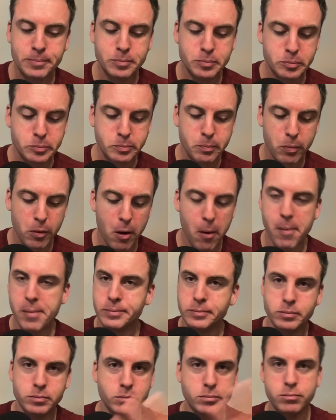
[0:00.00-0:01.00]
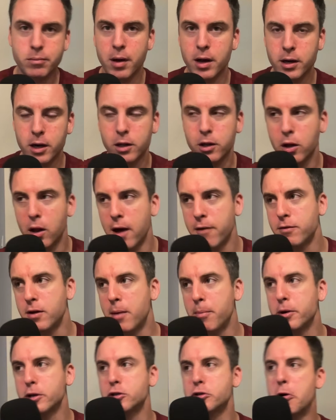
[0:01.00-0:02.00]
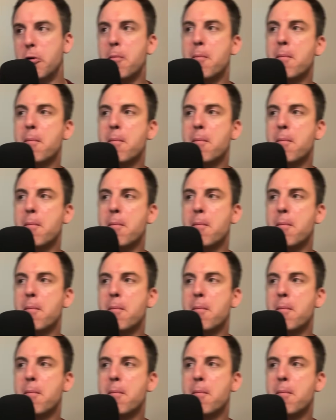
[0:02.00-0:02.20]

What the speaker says: I got a little off topic, so